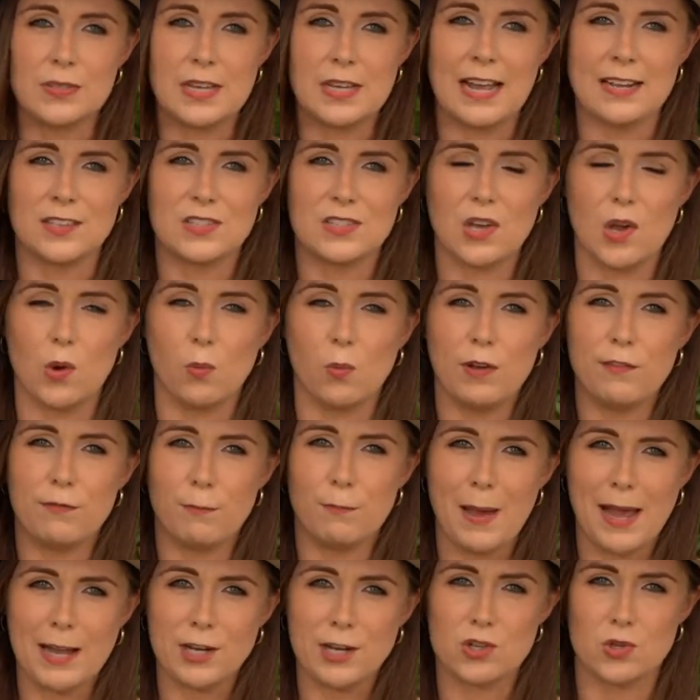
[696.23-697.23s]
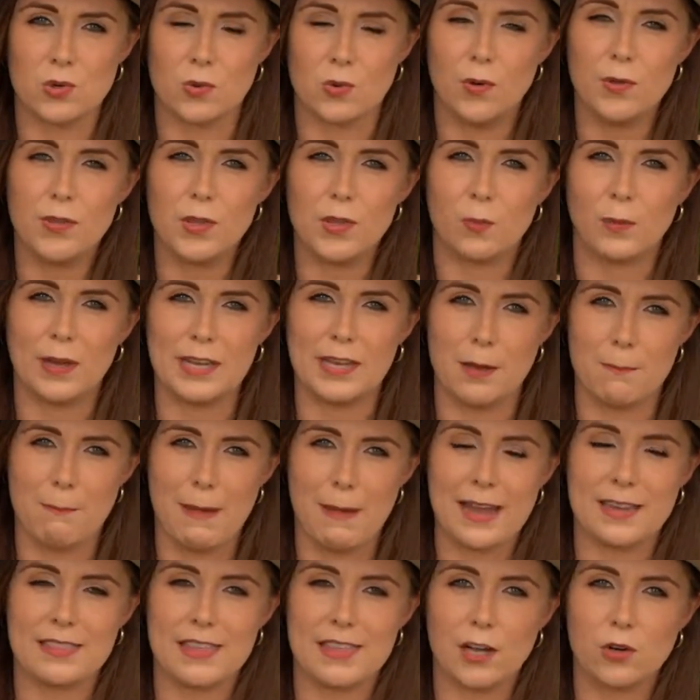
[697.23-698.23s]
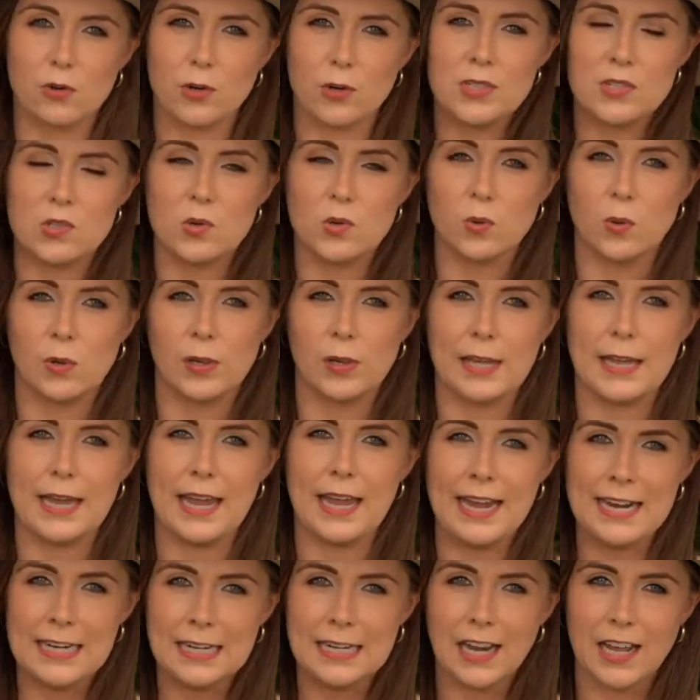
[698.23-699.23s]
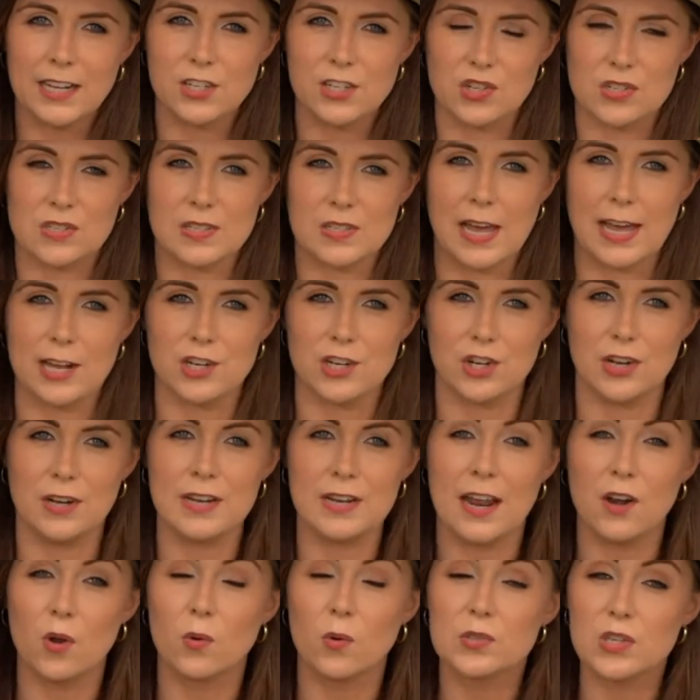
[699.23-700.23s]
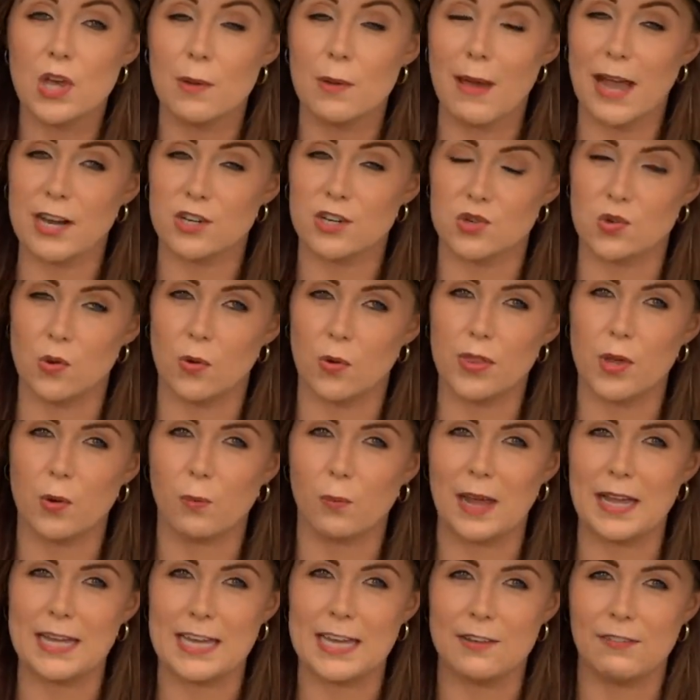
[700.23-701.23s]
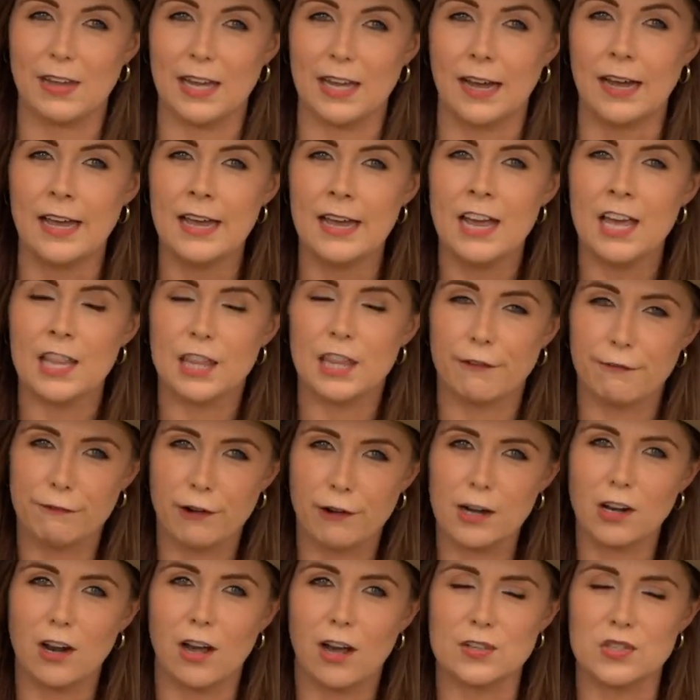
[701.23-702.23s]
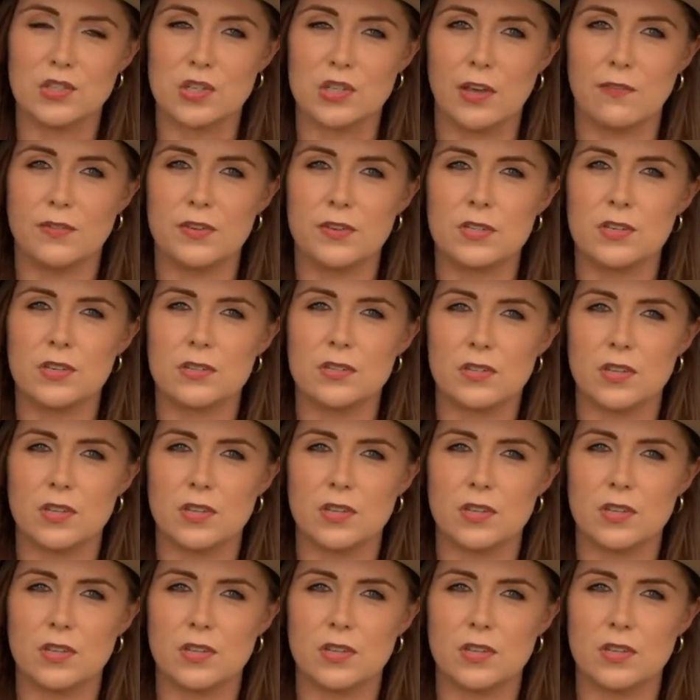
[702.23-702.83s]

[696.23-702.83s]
And so we've made sure that we can make that crystal clear in legislation and also make sure that we're giving the frontline services,